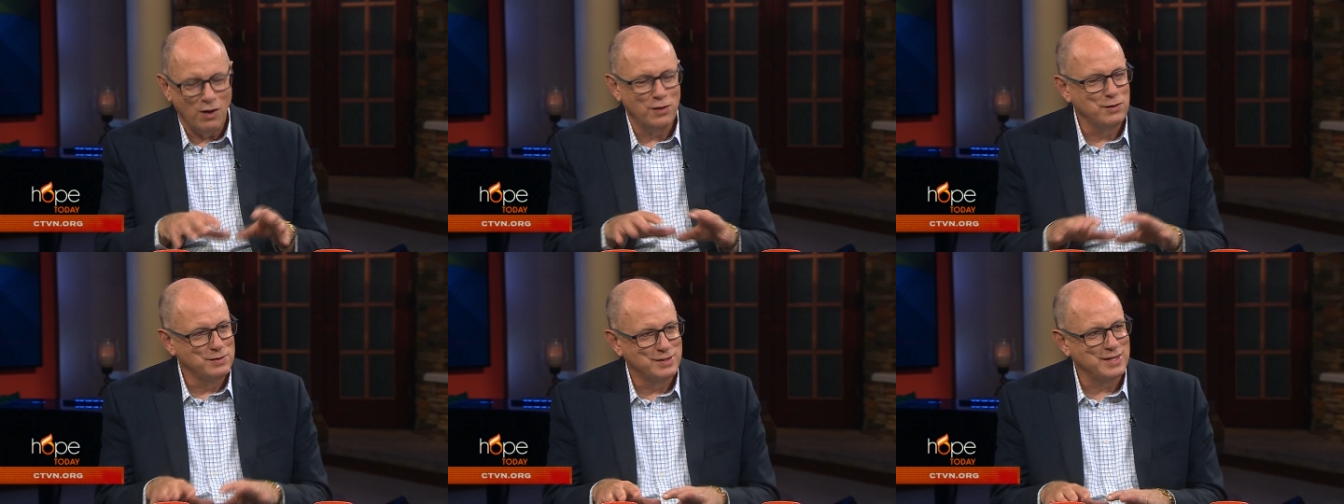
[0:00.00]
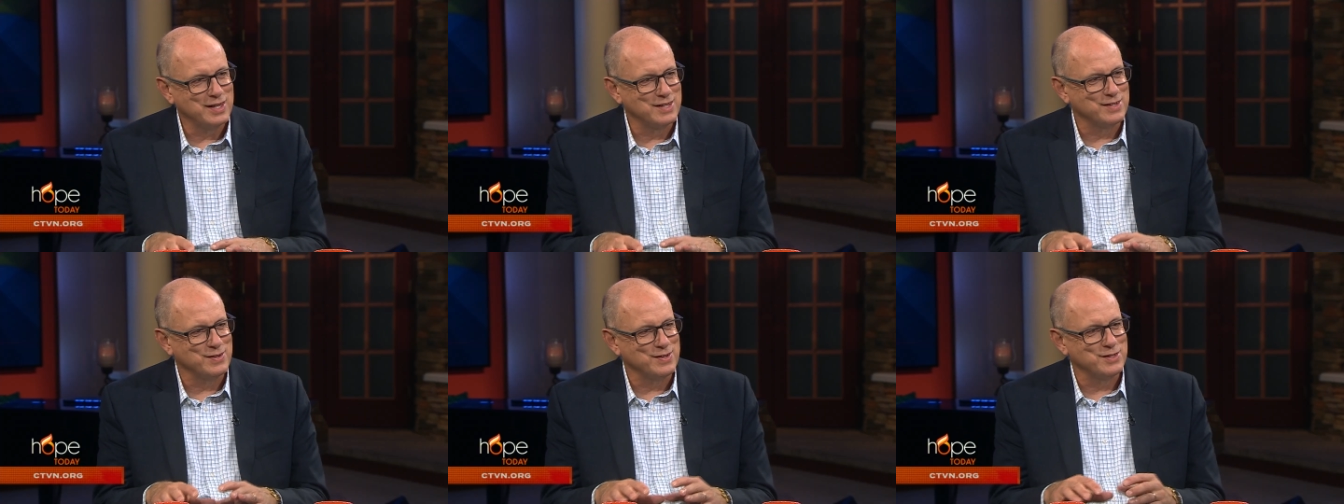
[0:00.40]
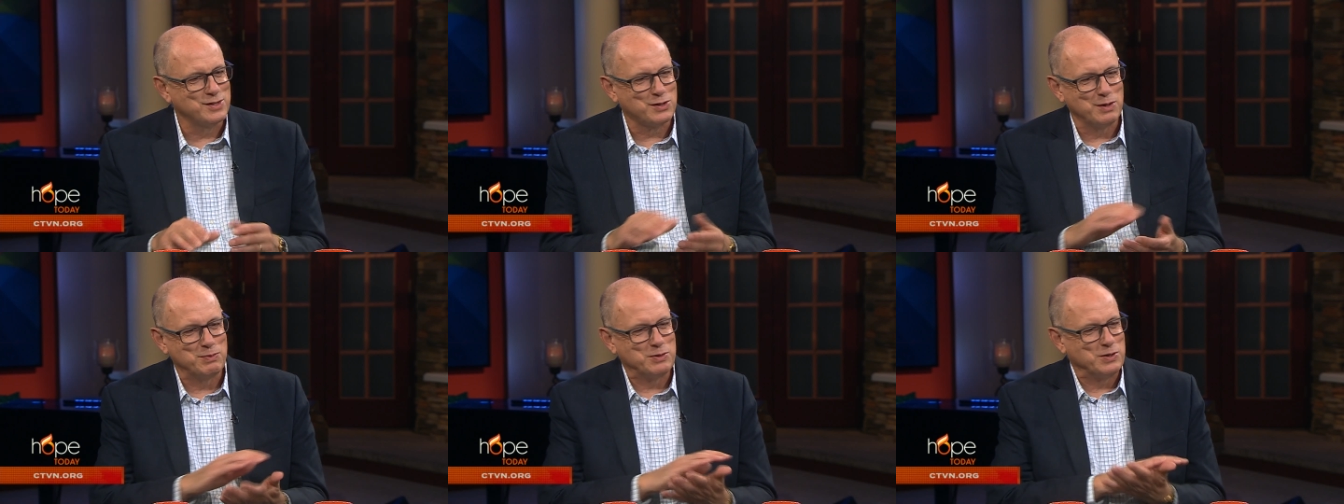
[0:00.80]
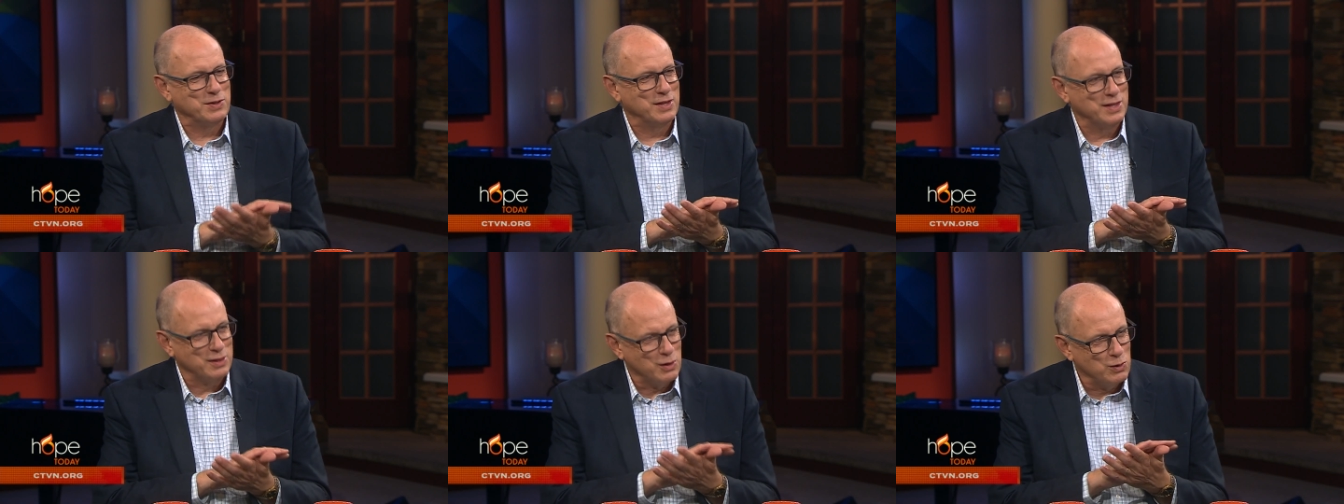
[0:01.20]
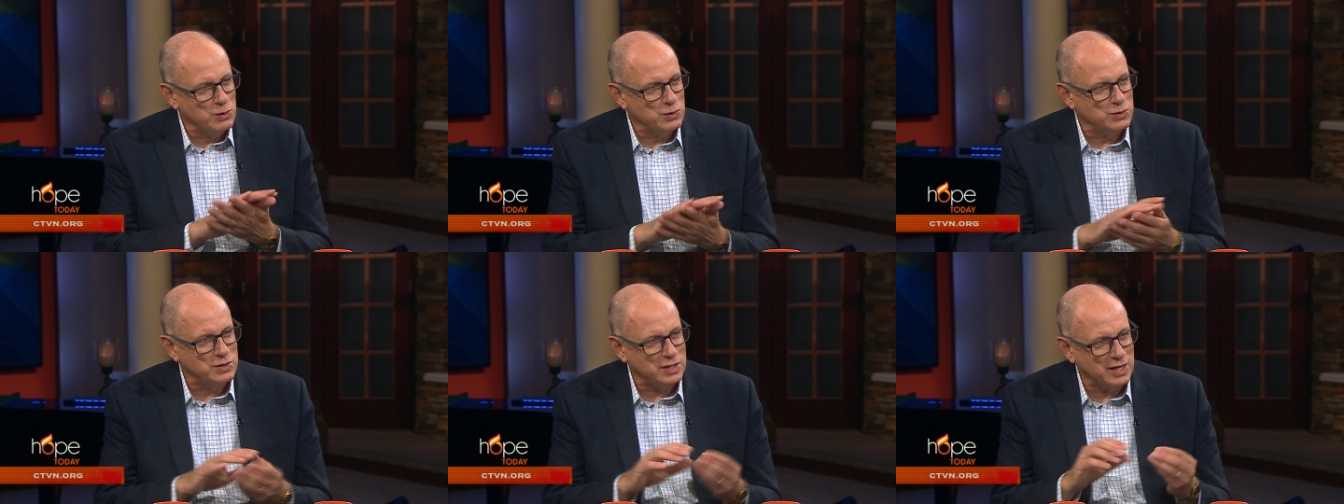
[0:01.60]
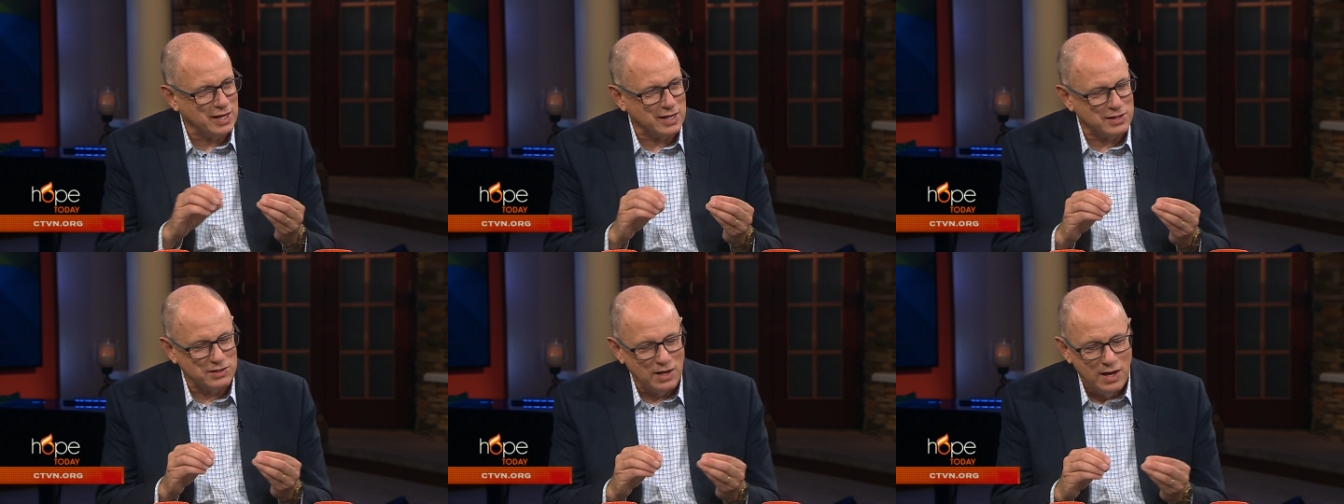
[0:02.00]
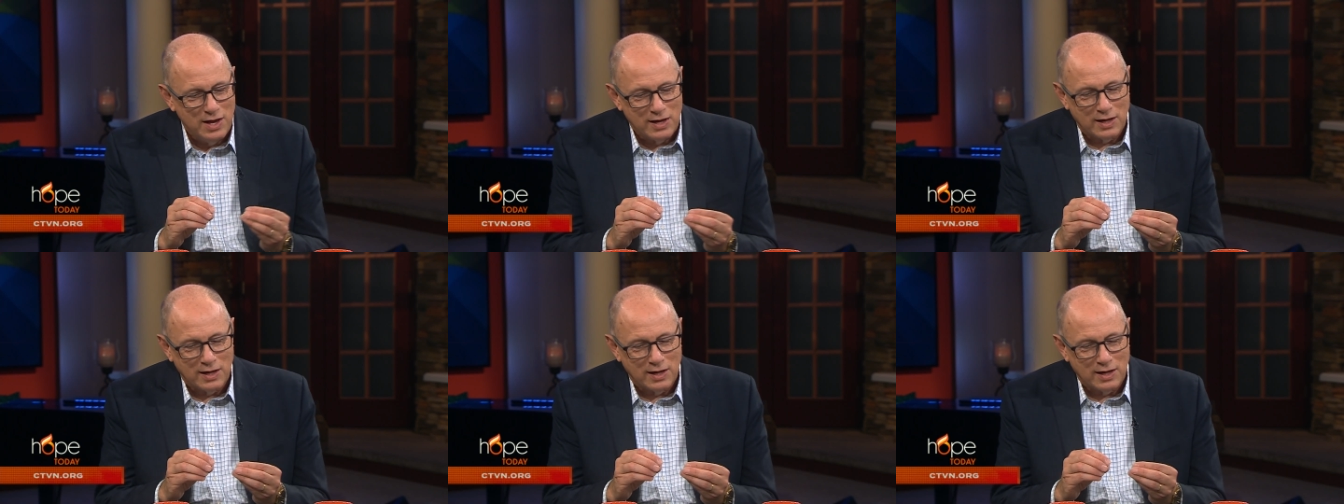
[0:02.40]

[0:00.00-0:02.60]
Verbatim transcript: All those things are in Scripture, that those things